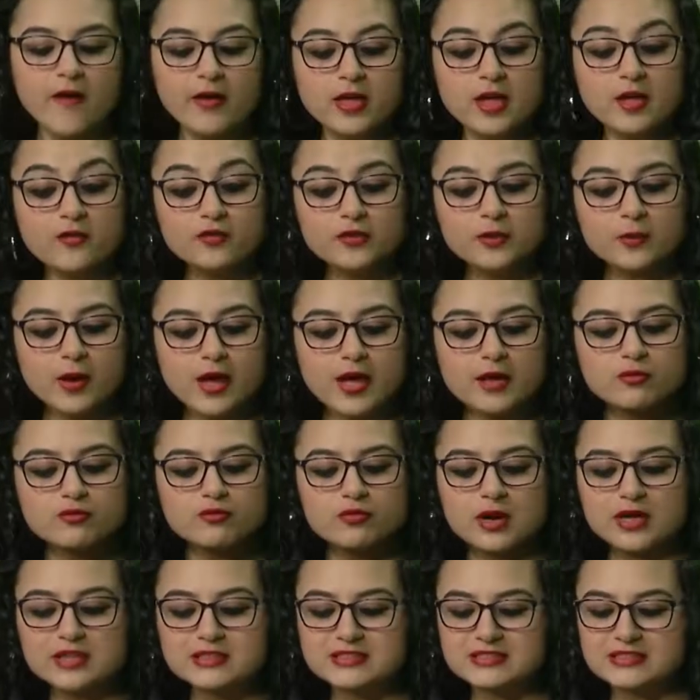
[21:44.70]
if you had
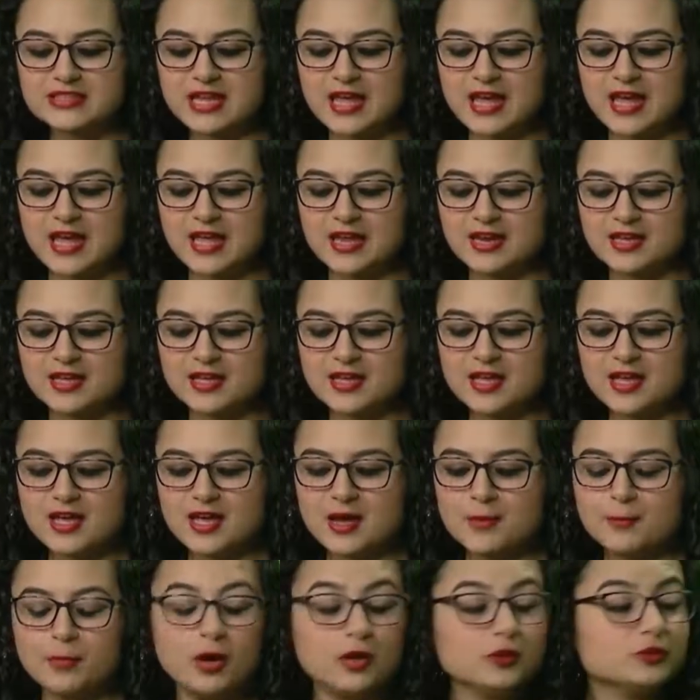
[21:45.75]
Russ and
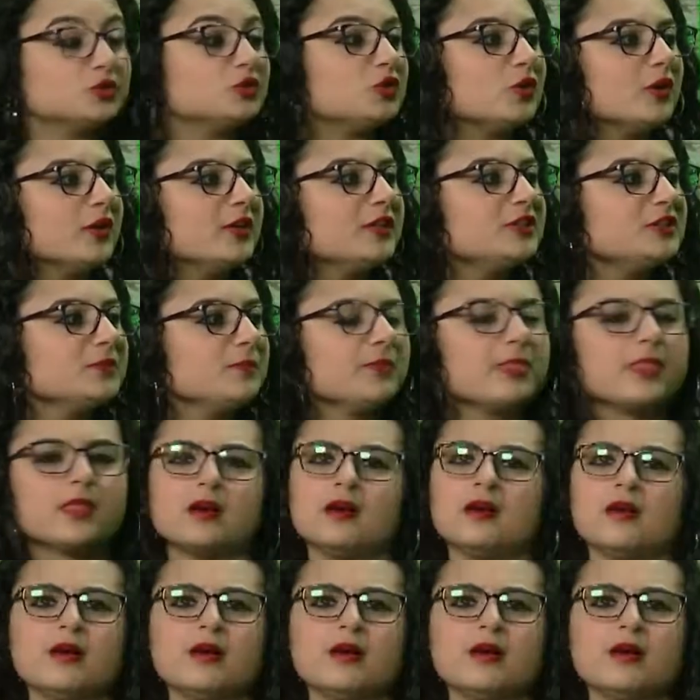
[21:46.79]
Paul George, all